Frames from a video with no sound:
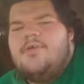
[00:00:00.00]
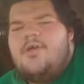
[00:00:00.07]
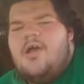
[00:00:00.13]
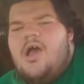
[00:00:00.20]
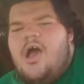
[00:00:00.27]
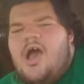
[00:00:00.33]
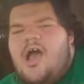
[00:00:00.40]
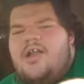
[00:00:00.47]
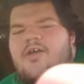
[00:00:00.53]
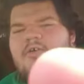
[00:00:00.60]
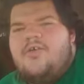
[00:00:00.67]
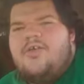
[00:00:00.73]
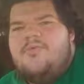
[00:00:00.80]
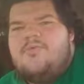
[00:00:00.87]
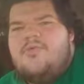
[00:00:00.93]
Oh, I don't
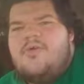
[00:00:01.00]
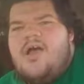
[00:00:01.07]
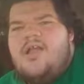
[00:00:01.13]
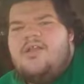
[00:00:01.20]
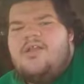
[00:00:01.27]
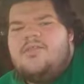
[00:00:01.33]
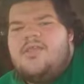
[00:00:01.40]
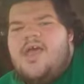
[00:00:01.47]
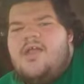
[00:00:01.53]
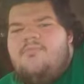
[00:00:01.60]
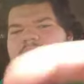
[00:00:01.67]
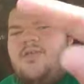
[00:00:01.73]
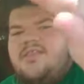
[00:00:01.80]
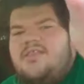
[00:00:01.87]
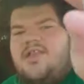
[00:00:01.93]
even know why I did that, but
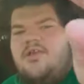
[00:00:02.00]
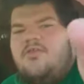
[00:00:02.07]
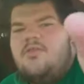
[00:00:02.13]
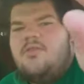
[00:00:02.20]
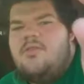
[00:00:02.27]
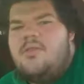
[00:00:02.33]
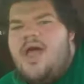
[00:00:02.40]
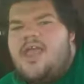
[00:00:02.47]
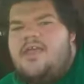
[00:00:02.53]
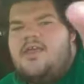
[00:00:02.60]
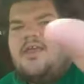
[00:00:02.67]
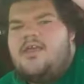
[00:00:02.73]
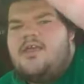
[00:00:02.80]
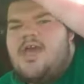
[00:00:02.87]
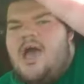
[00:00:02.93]
still, like,
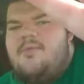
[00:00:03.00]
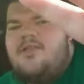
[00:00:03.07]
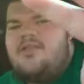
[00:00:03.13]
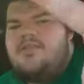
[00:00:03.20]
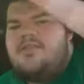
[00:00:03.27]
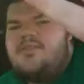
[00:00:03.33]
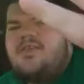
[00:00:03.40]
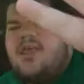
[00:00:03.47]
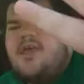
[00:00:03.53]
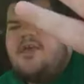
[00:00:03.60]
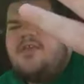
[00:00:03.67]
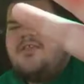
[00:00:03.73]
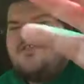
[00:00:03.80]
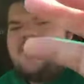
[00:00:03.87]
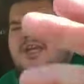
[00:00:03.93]
comment,
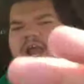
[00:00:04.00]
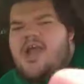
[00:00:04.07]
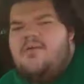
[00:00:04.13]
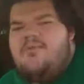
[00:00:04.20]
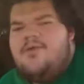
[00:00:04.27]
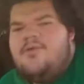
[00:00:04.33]
subscribe.